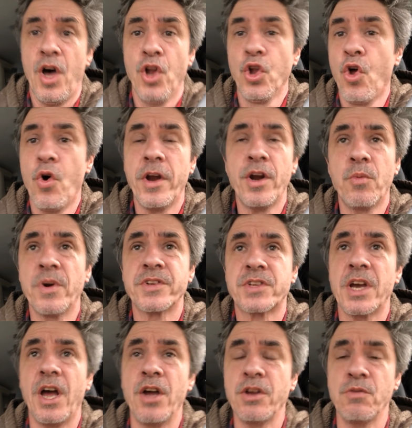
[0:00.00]
A lawyer
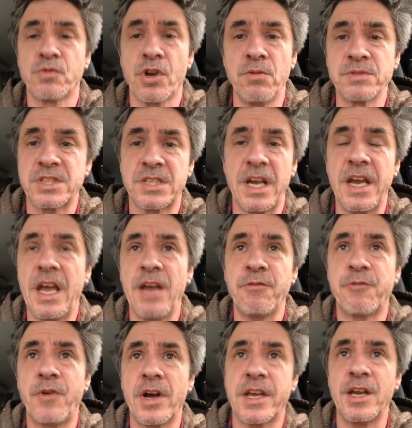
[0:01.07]
would tell you, don't say
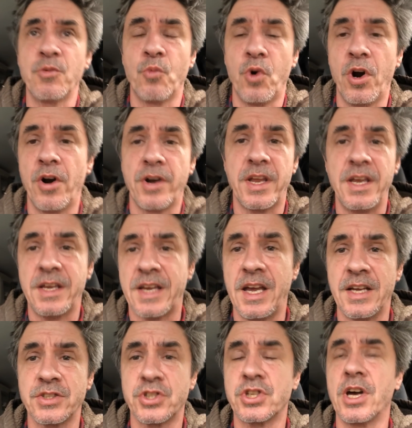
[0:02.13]
a fucking word. He
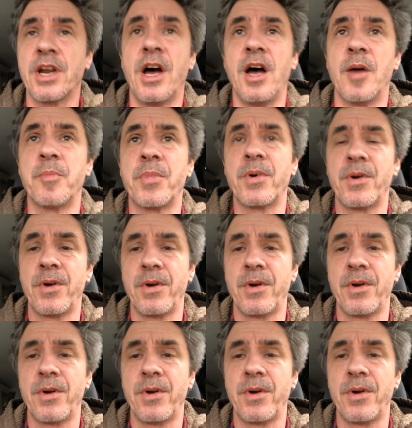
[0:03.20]
can't shut up.